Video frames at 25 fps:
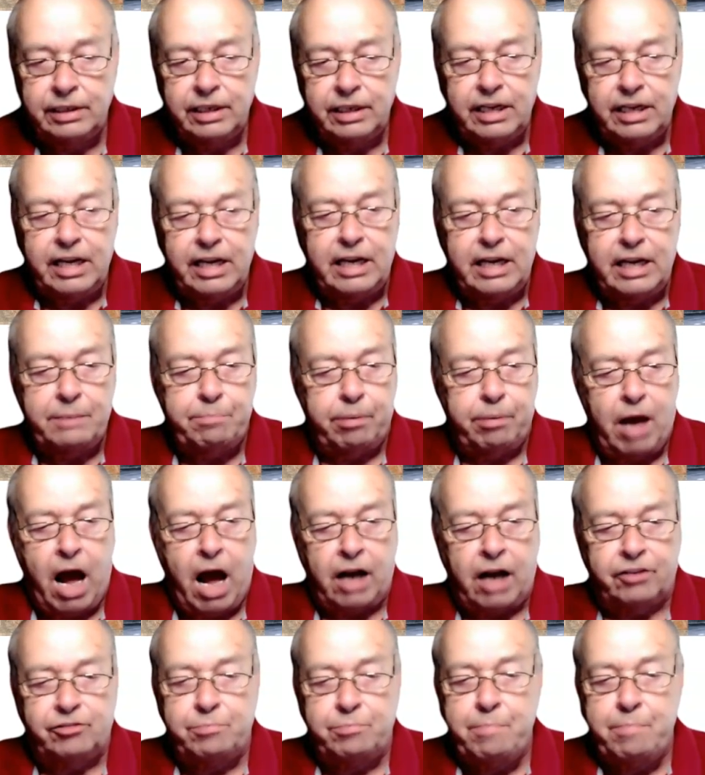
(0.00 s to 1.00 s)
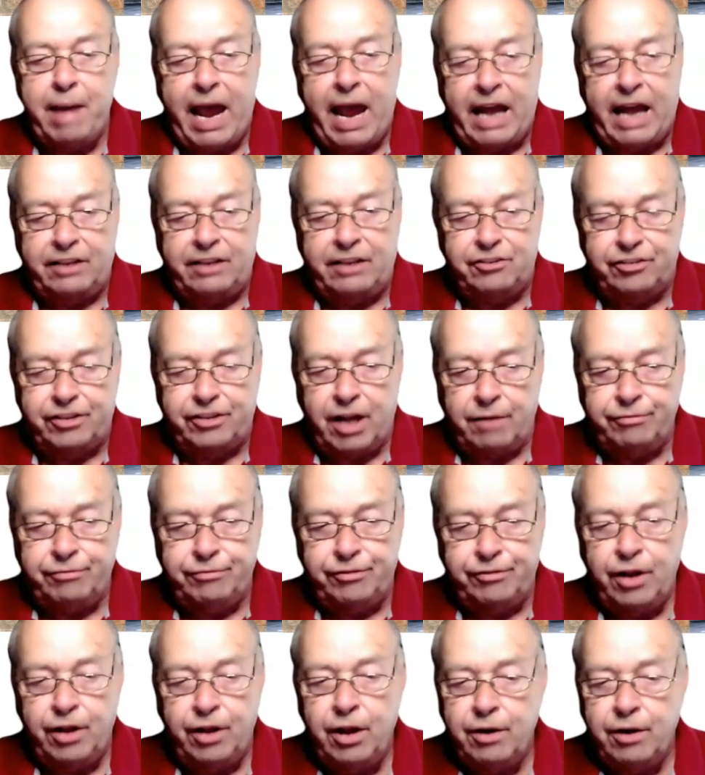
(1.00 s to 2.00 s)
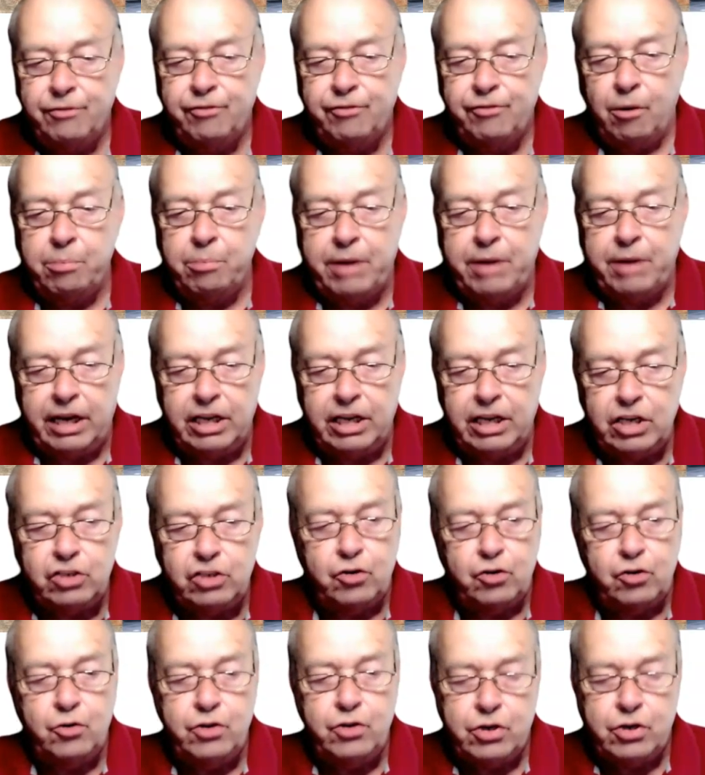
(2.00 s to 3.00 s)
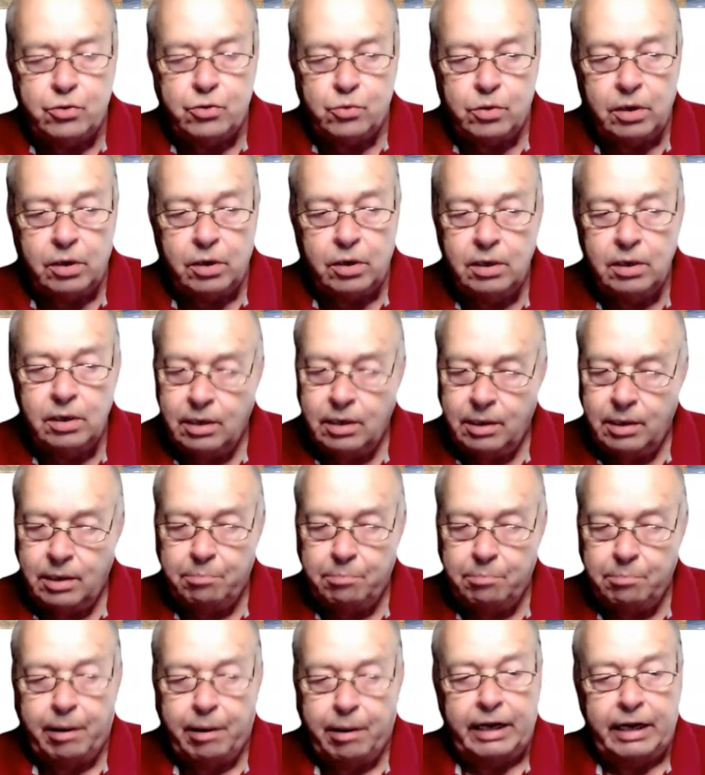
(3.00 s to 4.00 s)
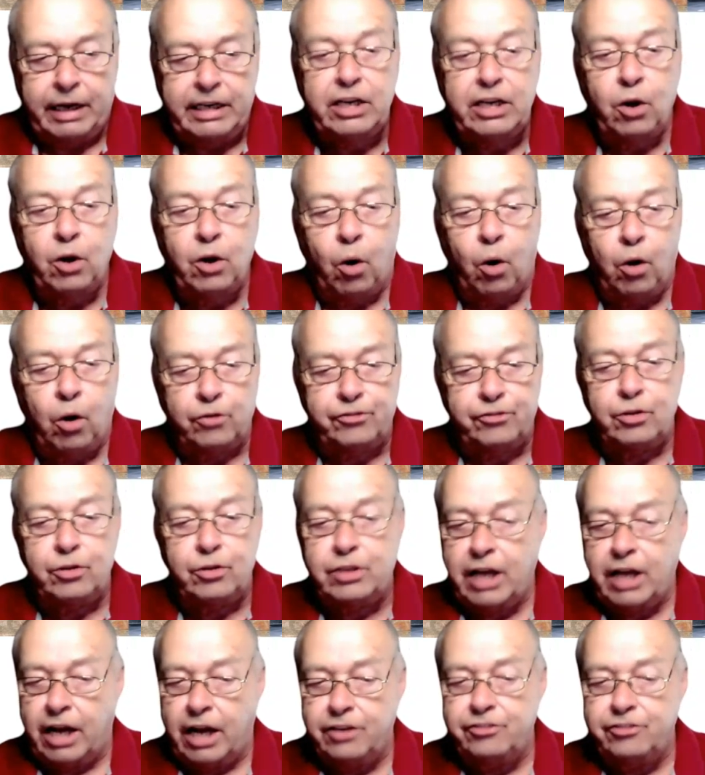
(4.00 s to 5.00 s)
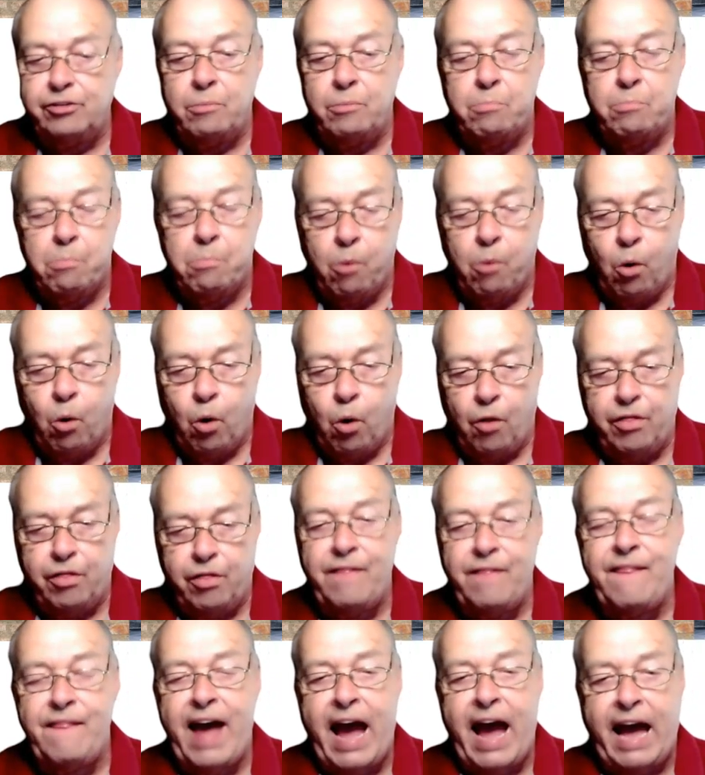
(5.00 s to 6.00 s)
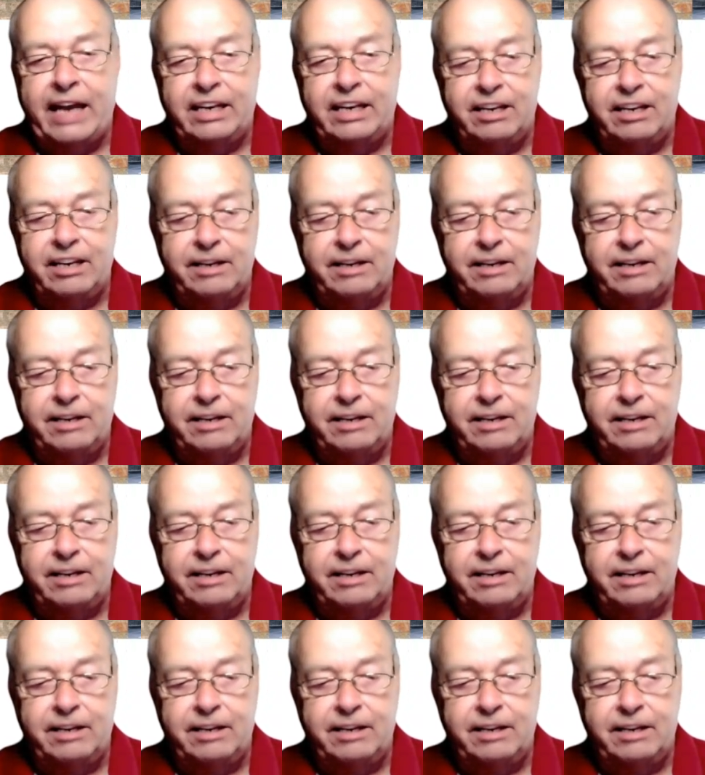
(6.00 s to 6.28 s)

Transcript: It blocks bad stuff from getting to you, but it also does more than that.